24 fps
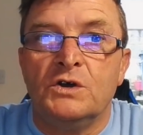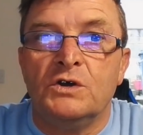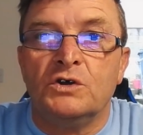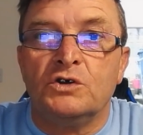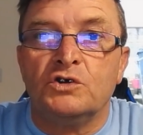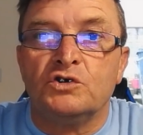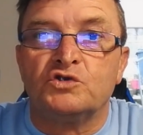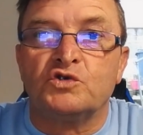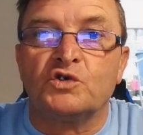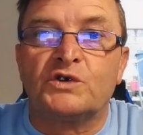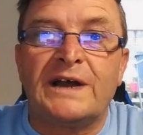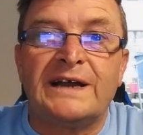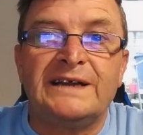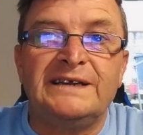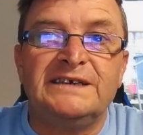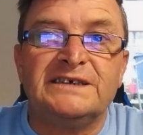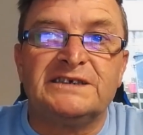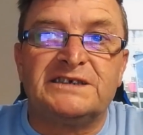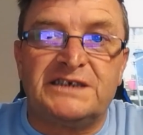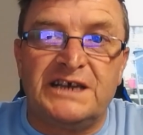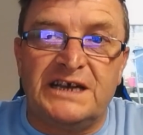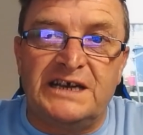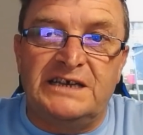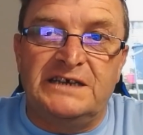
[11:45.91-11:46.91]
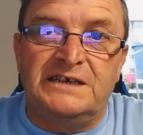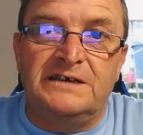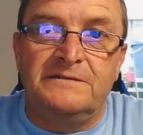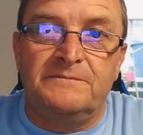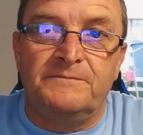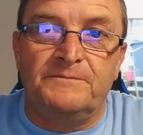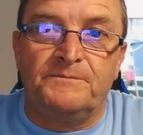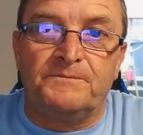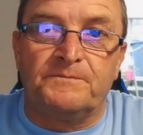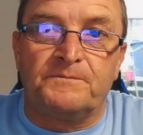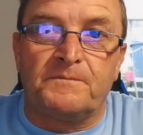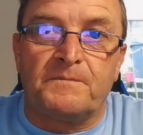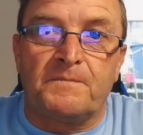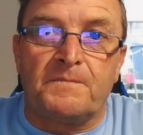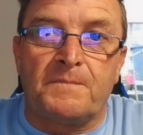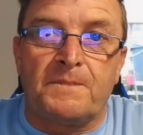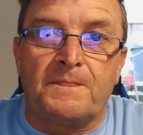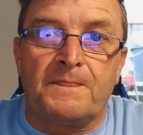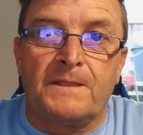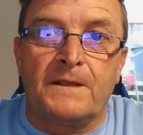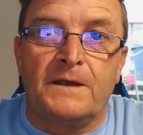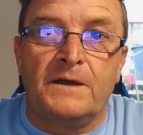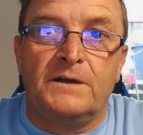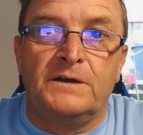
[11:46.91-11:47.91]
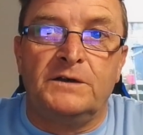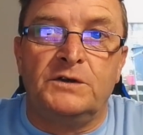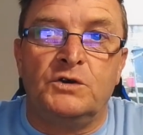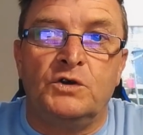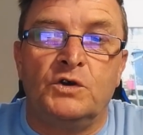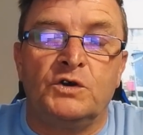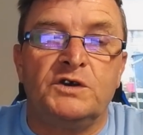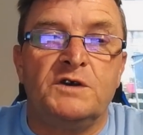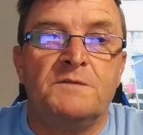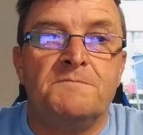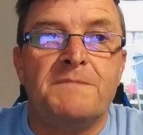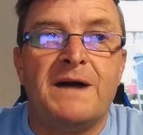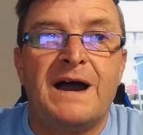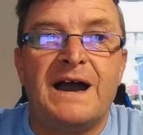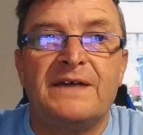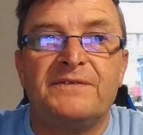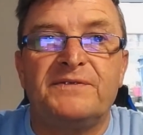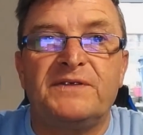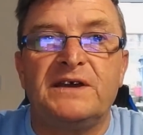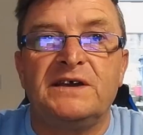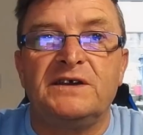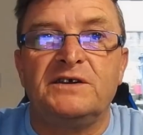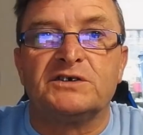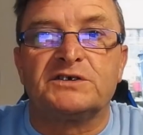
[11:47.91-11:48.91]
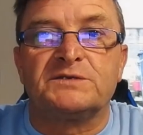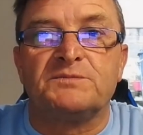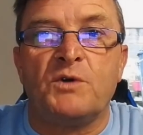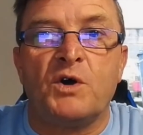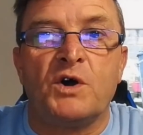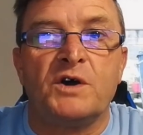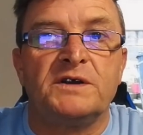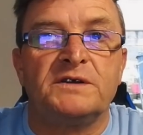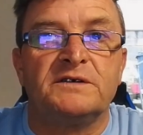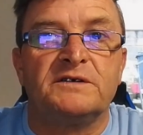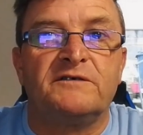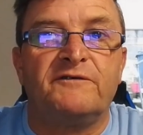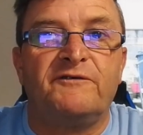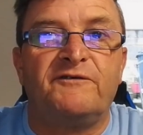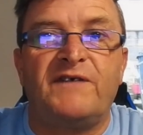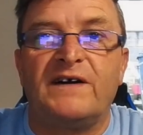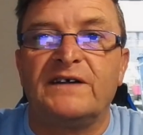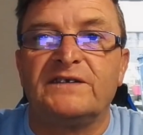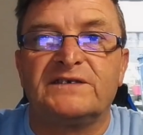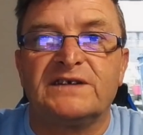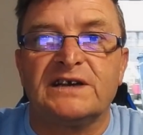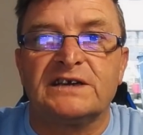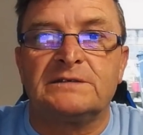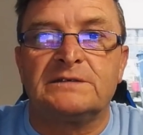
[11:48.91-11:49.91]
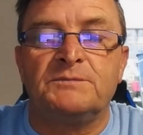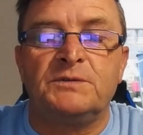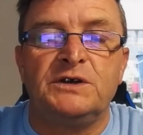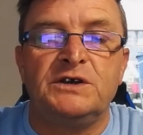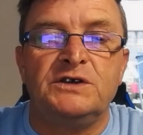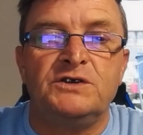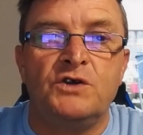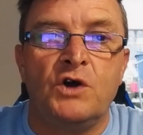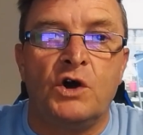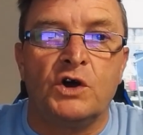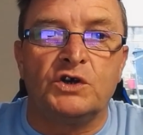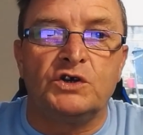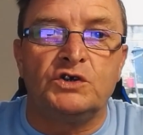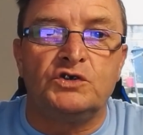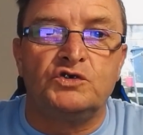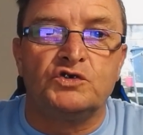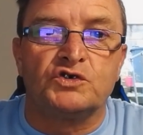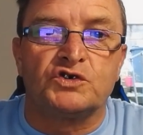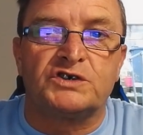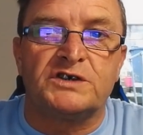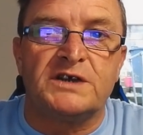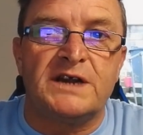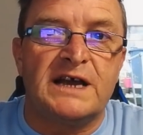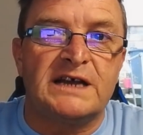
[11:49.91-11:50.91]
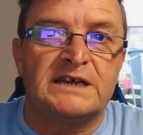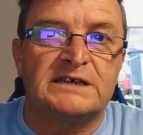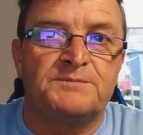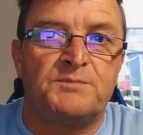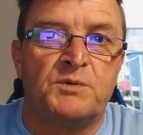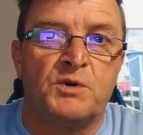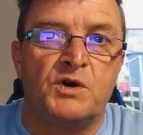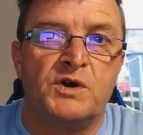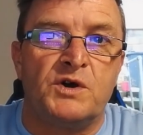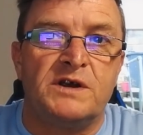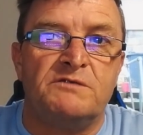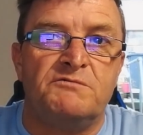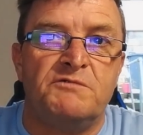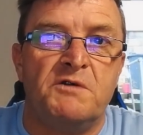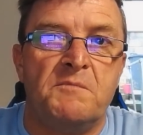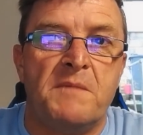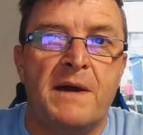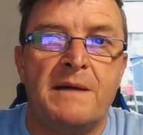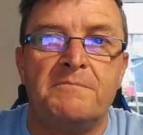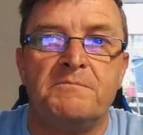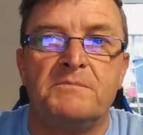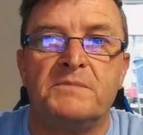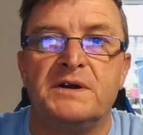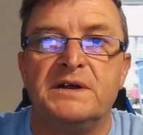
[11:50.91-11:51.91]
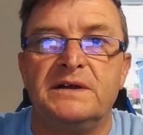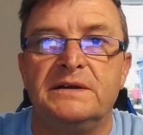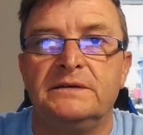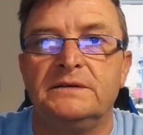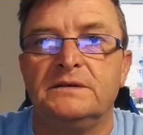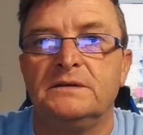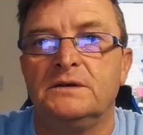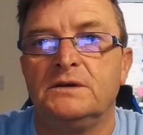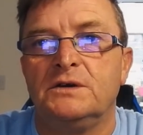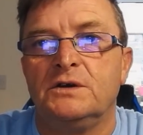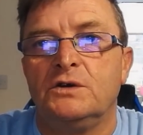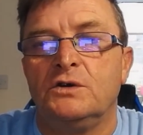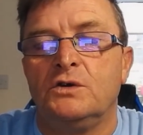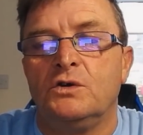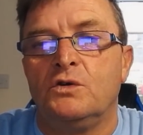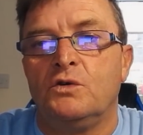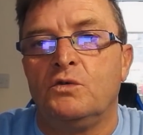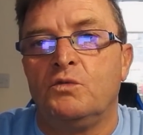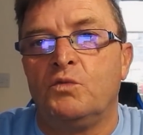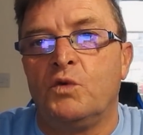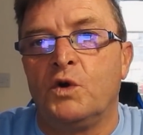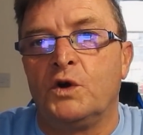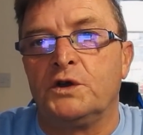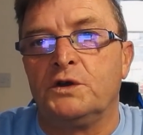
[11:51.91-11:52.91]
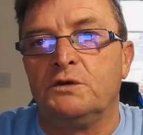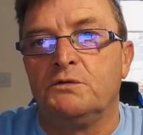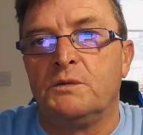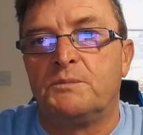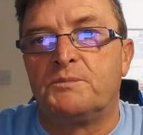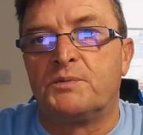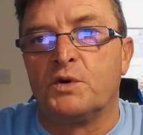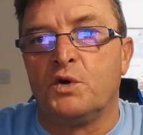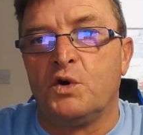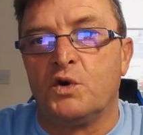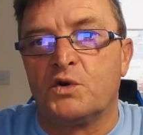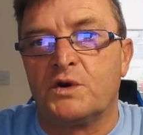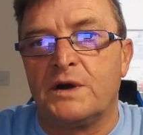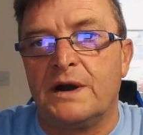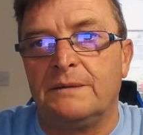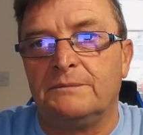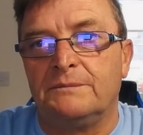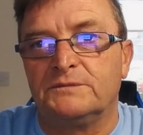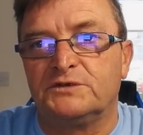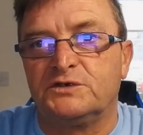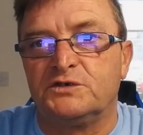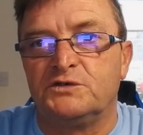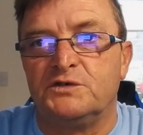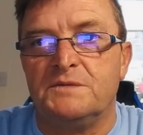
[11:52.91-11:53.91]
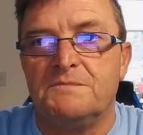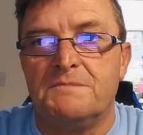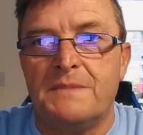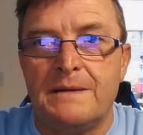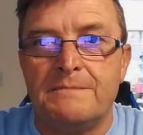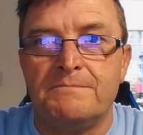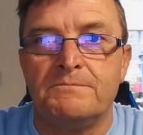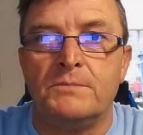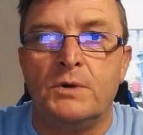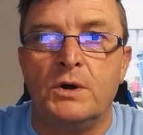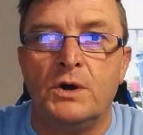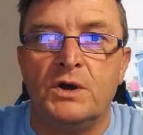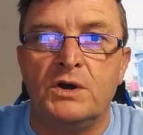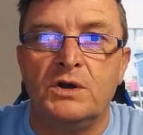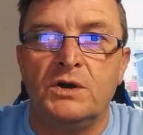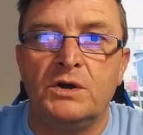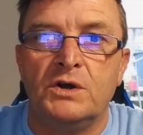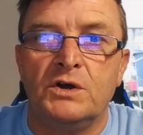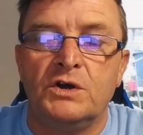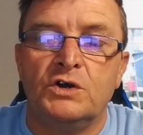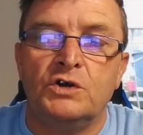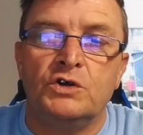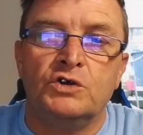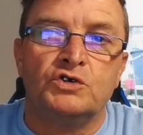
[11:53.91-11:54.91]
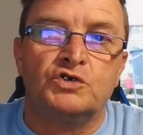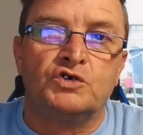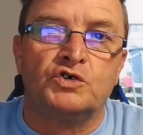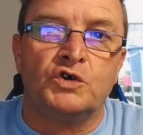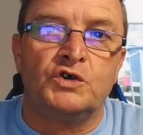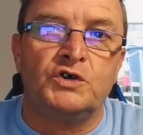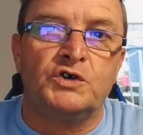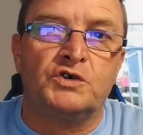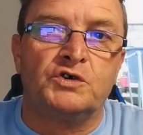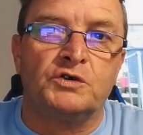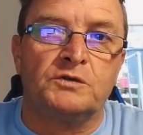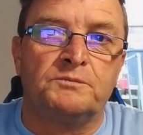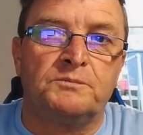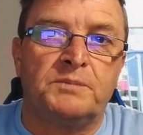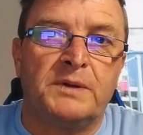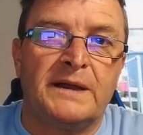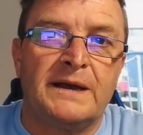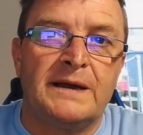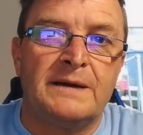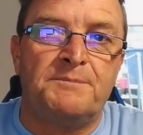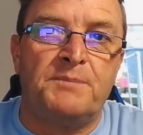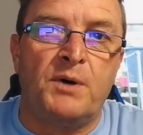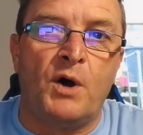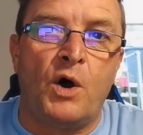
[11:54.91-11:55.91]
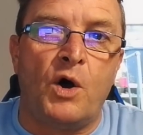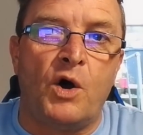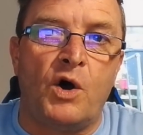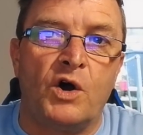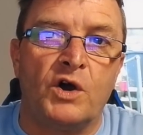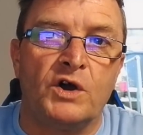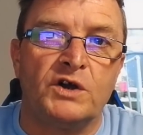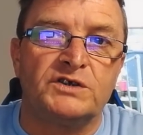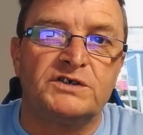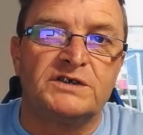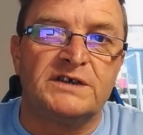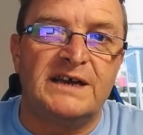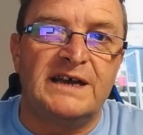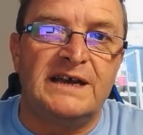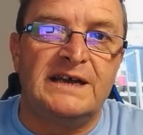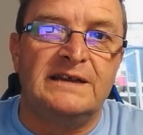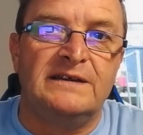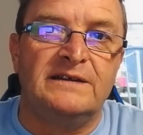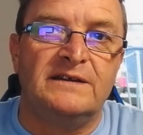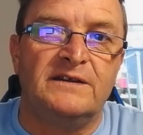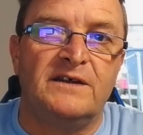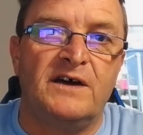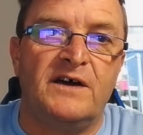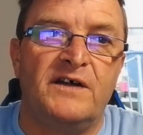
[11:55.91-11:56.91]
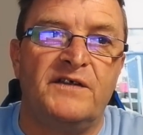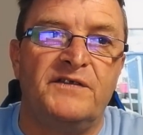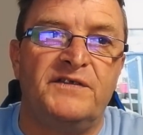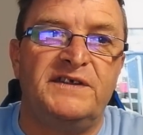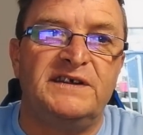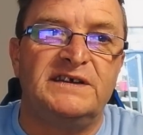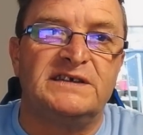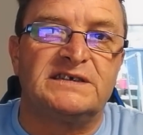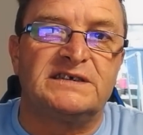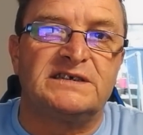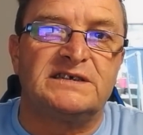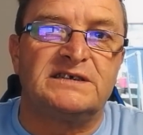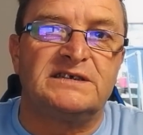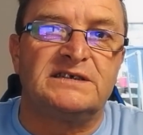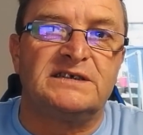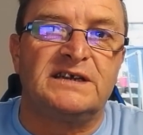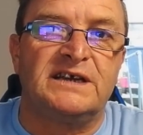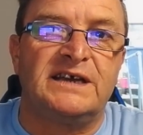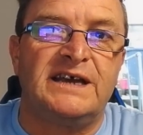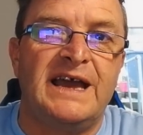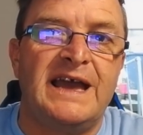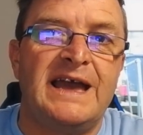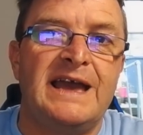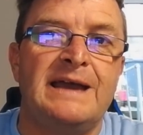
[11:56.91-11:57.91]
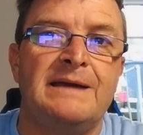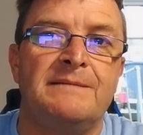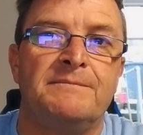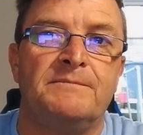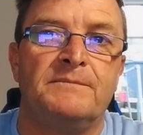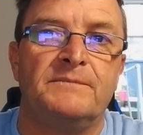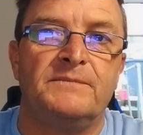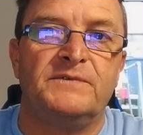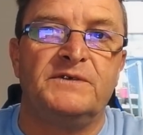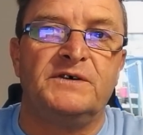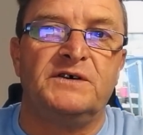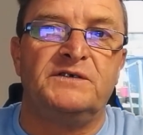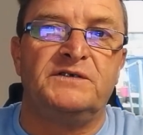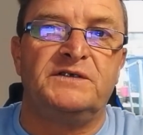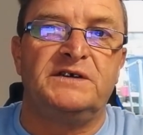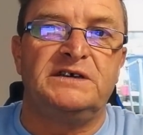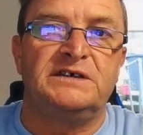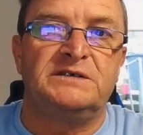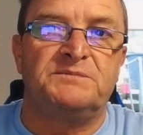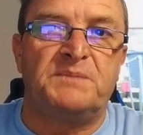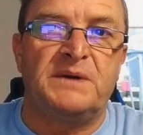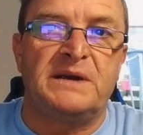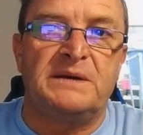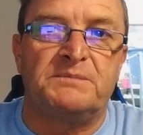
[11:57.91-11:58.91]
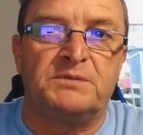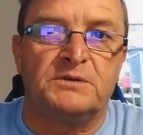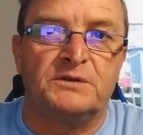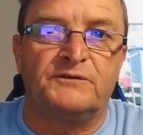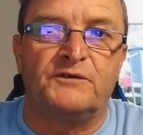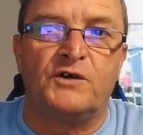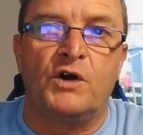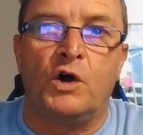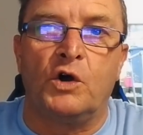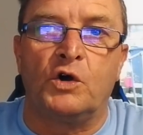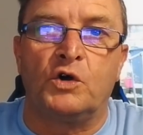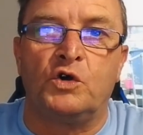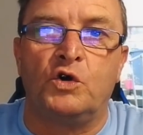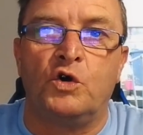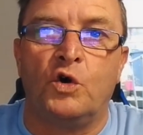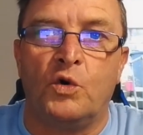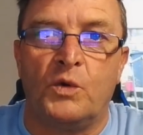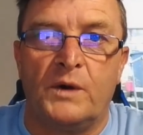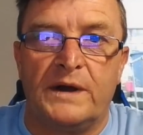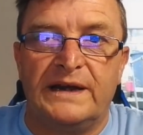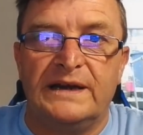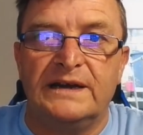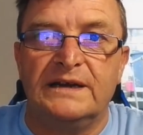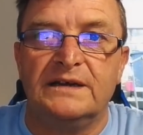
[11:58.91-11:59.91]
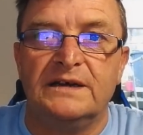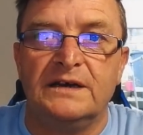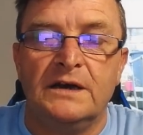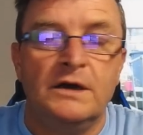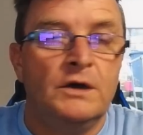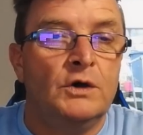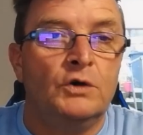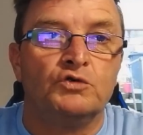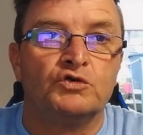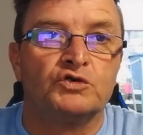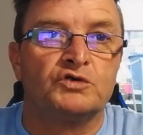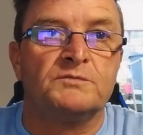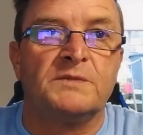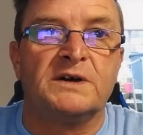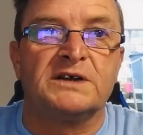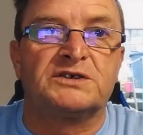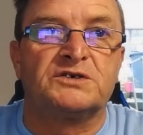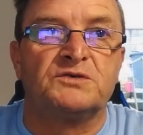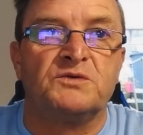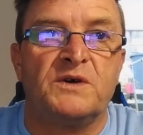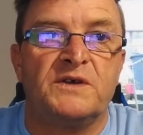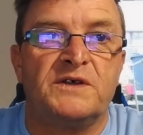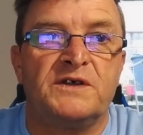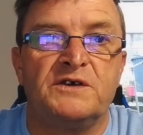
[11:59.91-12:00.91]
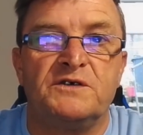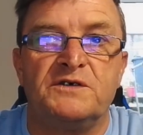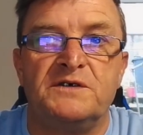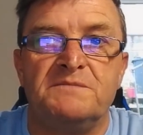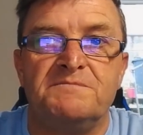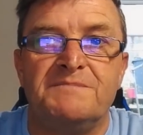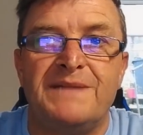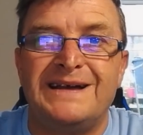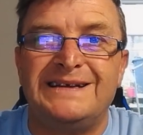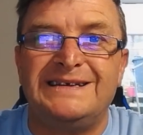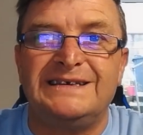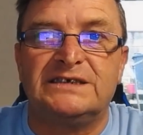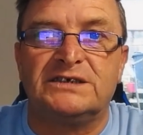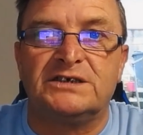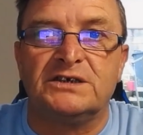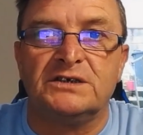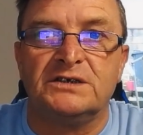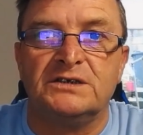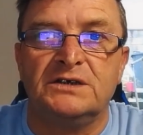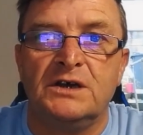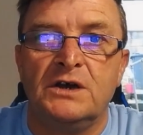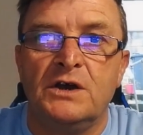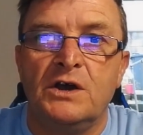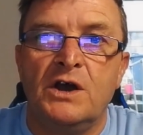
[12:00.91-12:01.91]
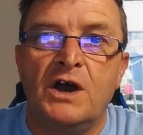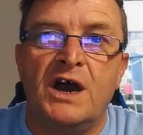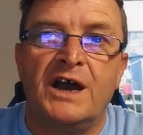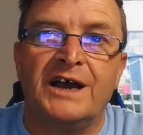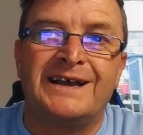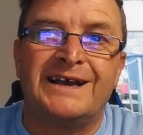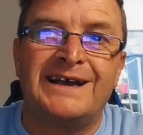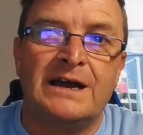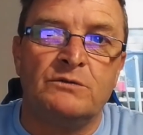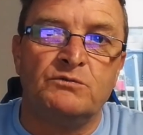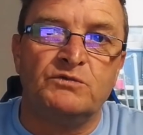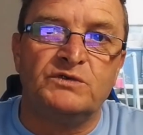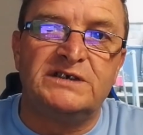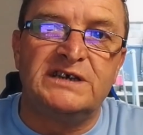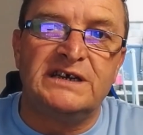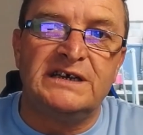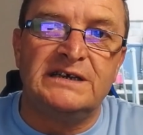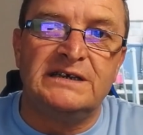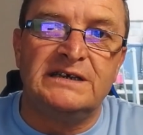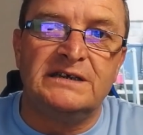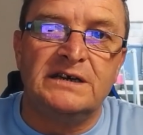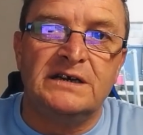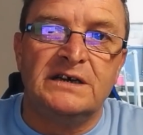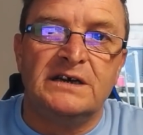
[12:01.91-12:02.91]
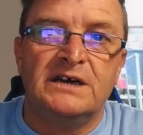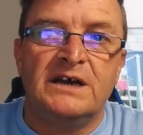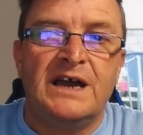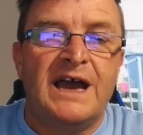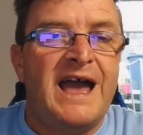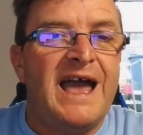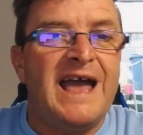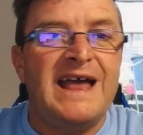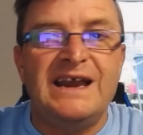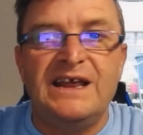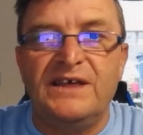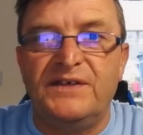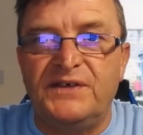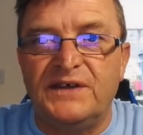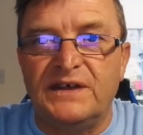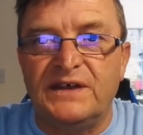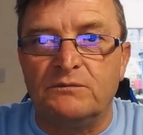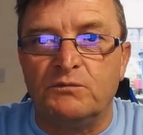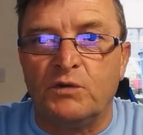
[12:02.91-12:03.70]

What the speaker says: So can you see, you know, you might think you're smart and fantastic, but you're not. You're just an expert in remembering what you were programmed to remember so you could play a part in this game that these people have got going. Doesn't matter whether you're in medicine, accounting, anything,